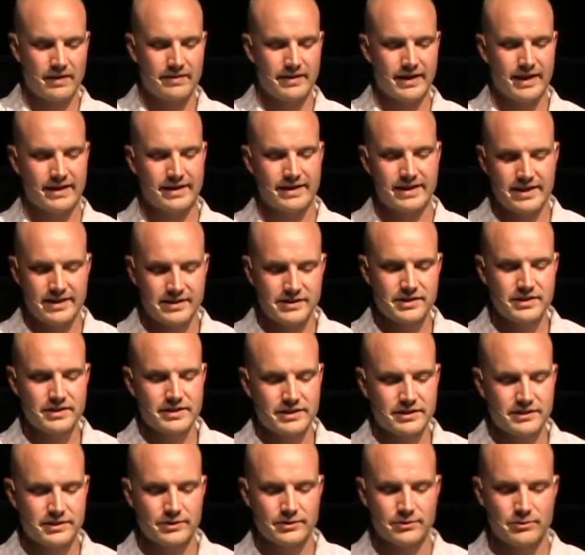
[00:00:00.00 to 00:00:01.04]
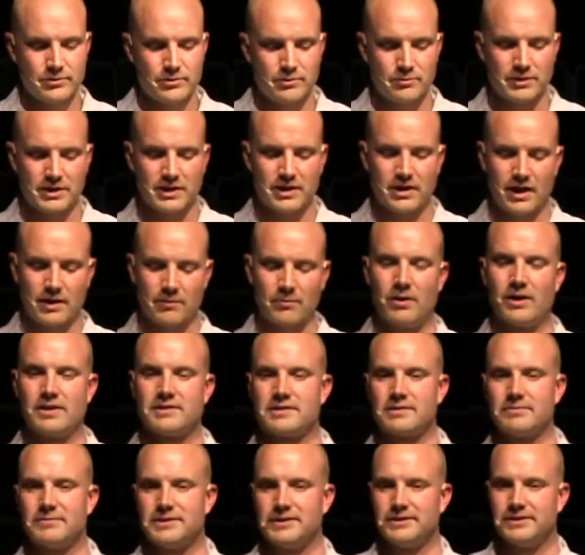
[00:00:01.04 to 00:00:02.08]
that he's going to do what God
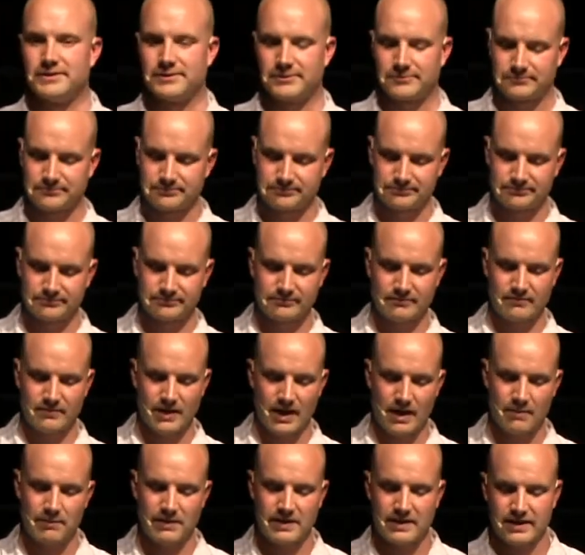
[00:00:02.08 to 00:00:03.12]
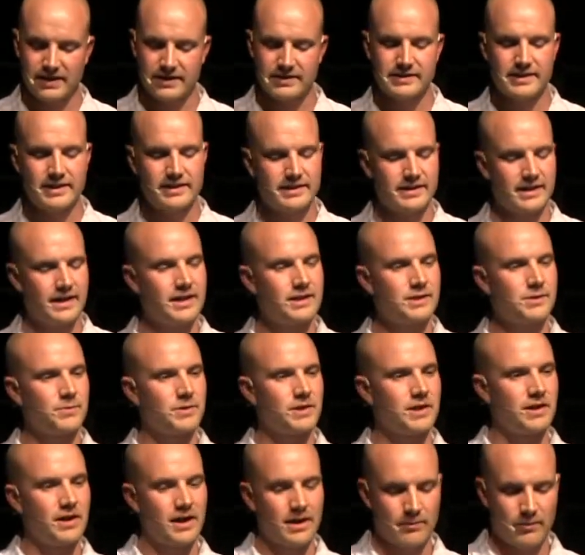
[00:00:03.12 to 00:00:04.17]
wants him to do. And because he does
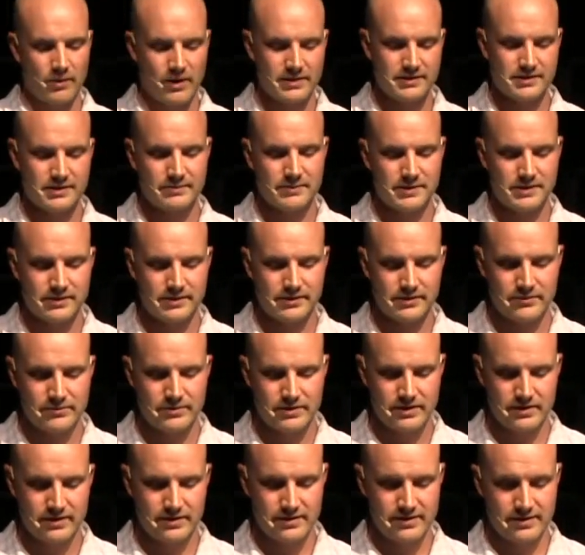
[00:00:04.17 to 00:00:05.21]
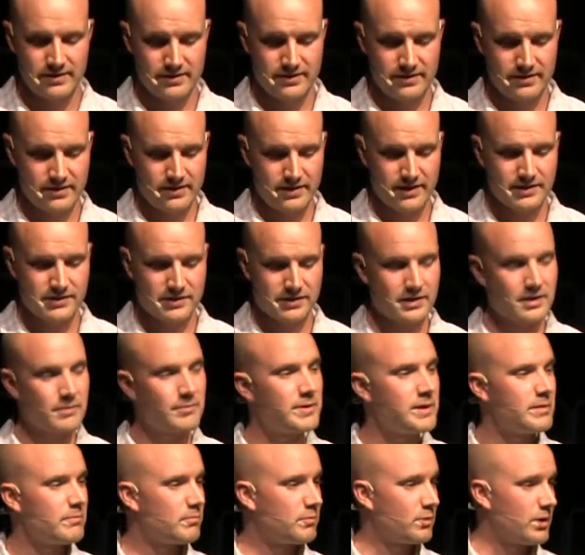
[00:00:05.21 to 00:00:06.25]
what God wants him to do, it's going to
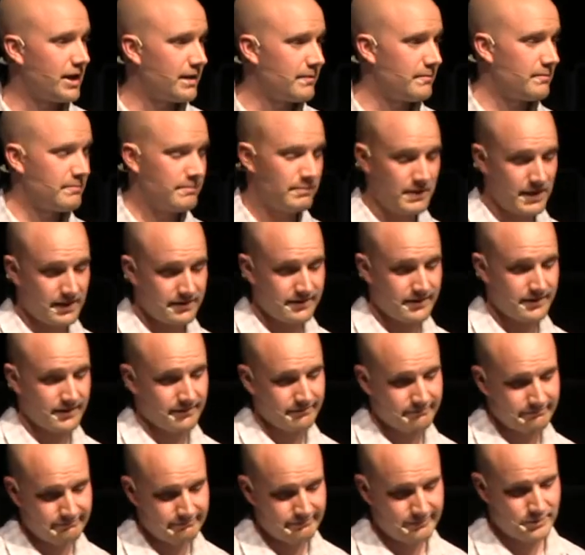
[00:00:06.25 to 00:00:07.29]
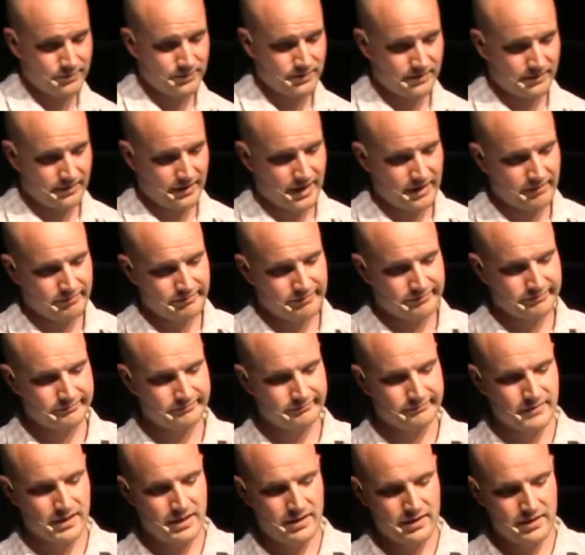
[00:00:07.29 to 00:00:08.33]
bring blessing to his life.
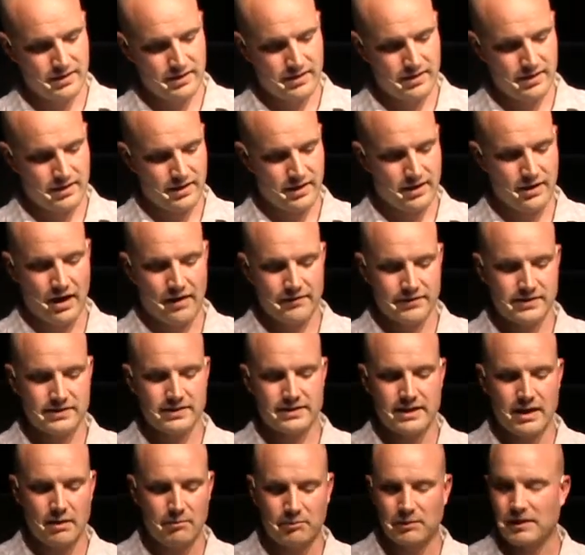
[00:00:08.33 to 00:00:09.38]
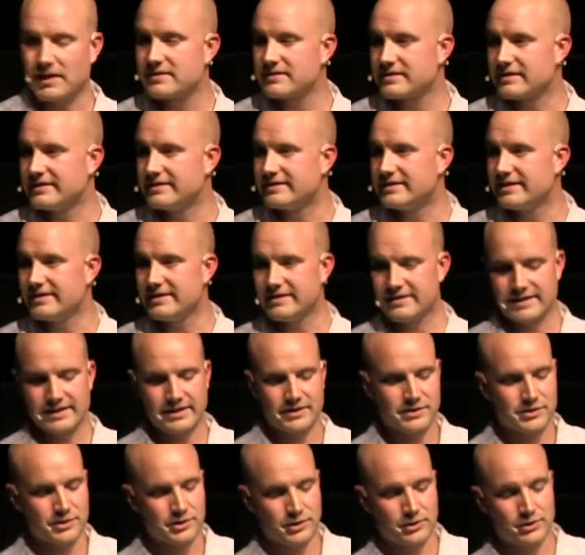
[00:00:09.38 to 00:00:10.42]
And obviously, that blessing didn't
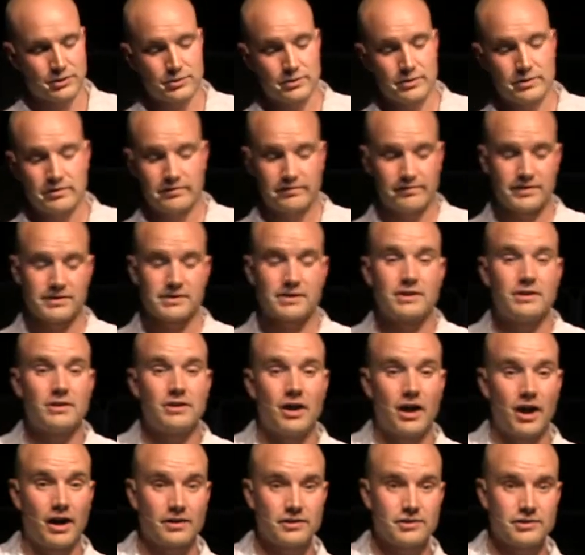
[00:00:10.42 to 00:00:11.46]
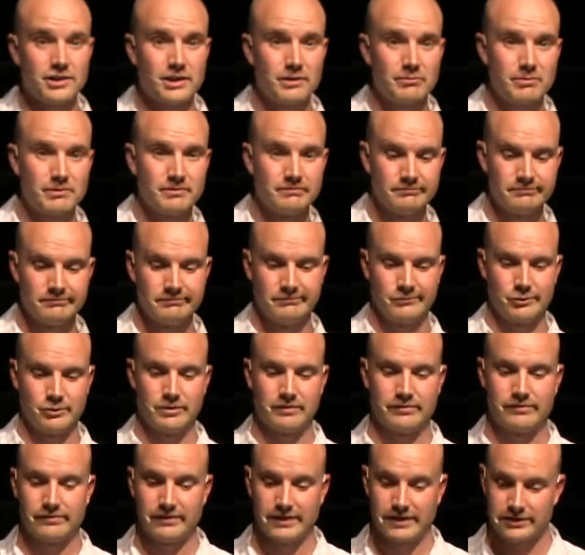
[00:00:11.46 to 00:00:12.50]
exclude physical hardship
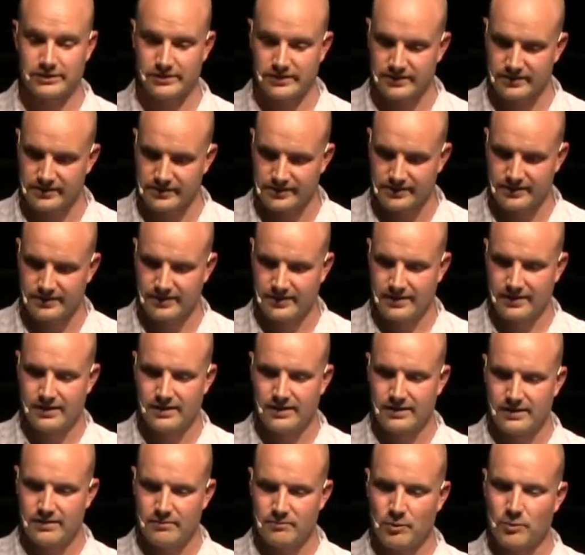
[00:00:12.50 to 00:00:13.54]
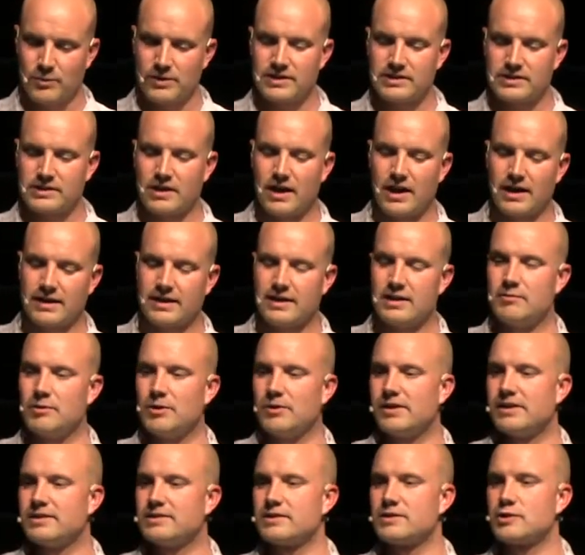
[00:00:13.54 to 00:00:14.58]
or afflictions, but what he's talking
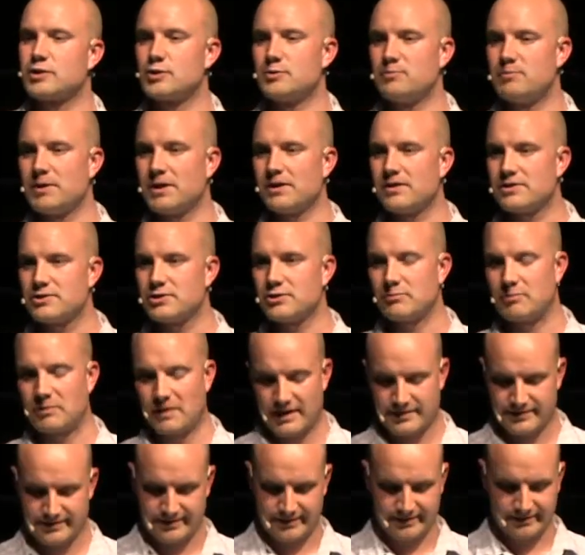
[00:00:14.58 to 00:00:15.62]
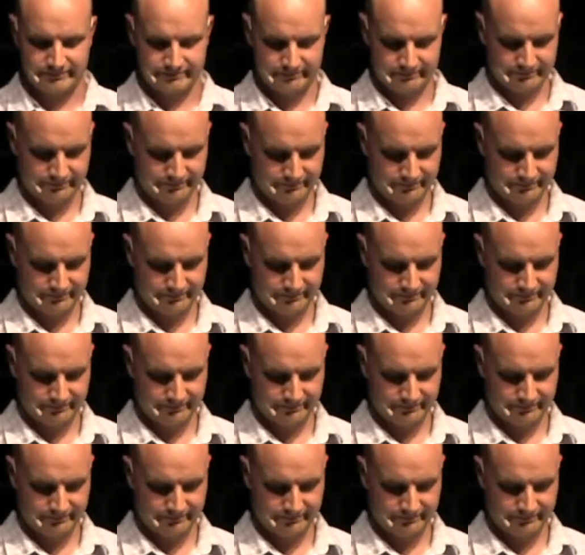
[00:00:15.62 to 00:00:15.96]
about is a spiritual blessing.